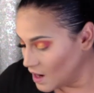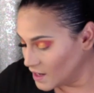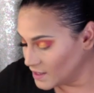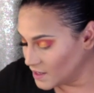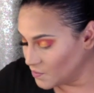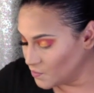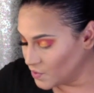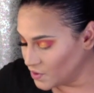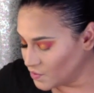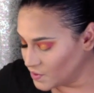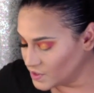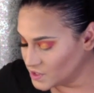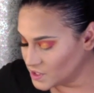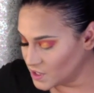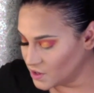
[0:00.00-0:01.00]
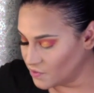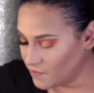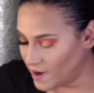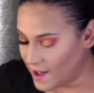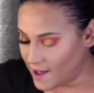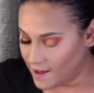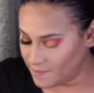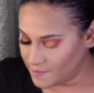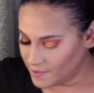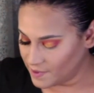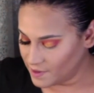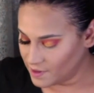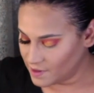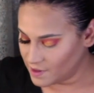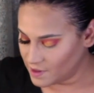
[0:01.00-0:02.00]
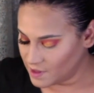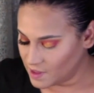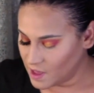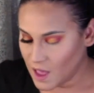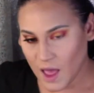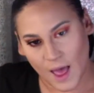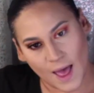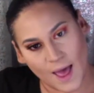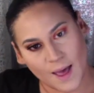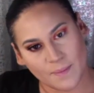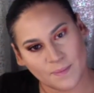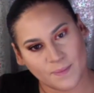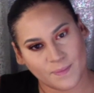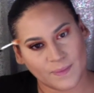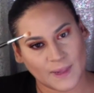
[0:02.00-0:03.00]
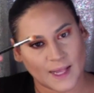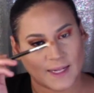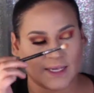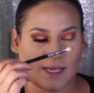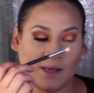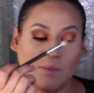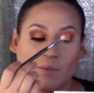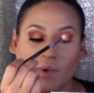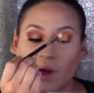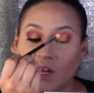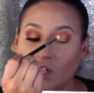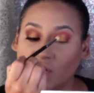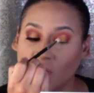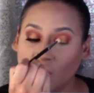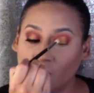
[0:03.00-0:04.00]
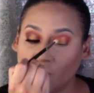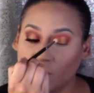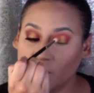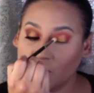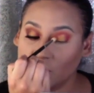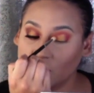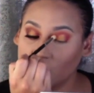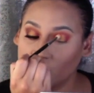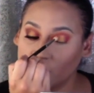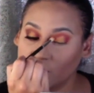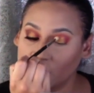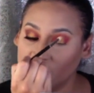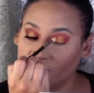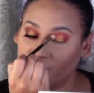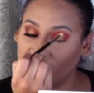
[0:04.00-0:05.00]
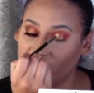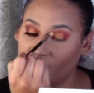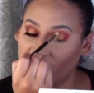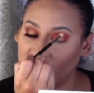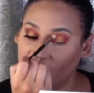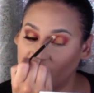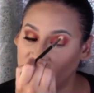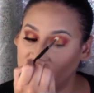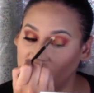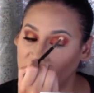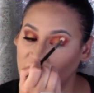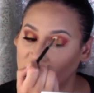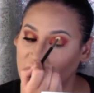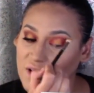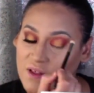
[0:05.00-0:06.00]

And then we're going to grab a blending brush and we're just going to feather